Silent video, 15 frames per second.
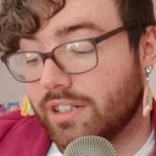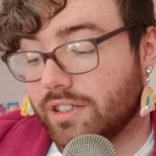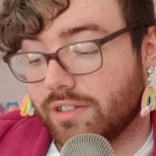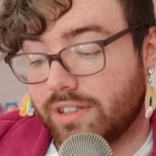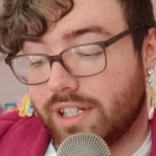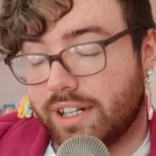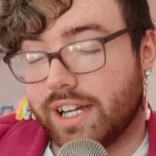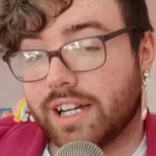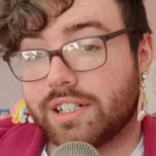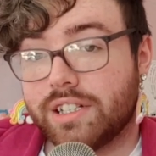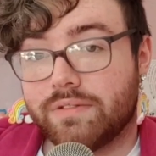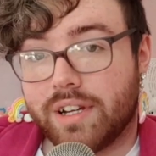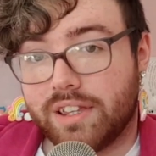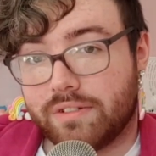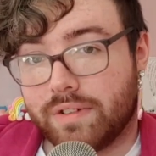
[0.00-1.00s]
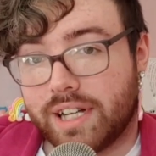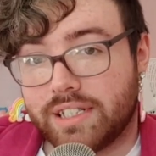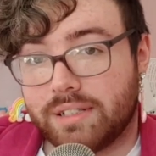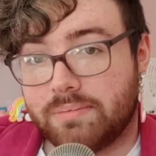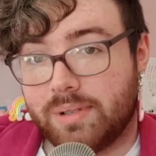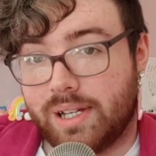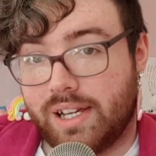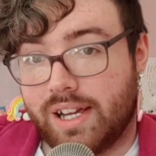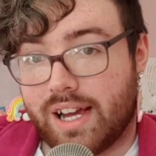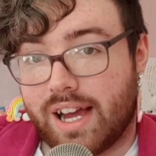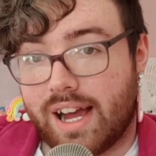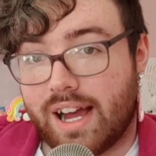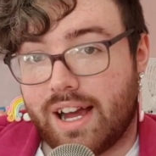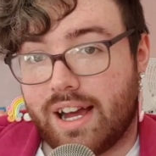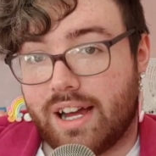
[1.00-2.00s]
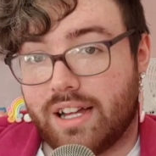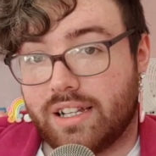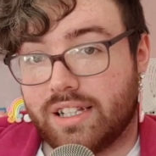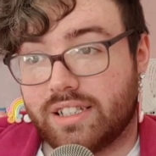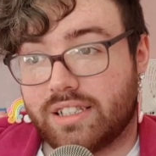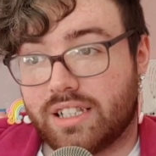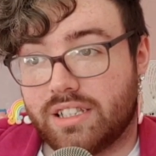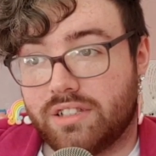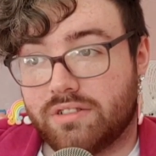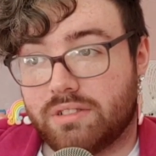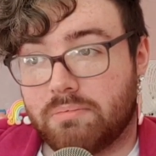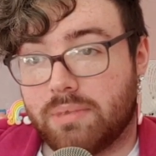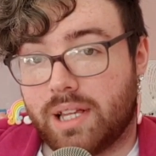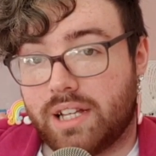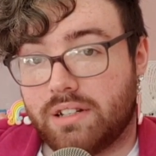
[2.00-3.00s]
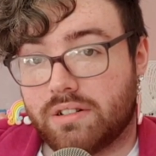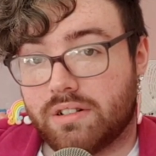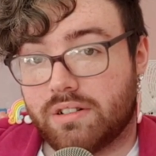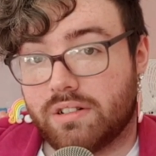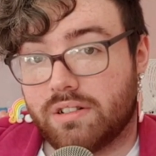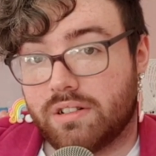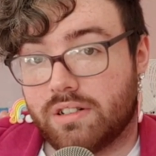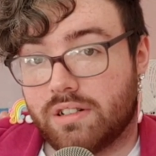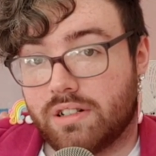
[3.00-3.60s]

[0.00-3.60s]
So then I actually read the recipe and it said to use a blender.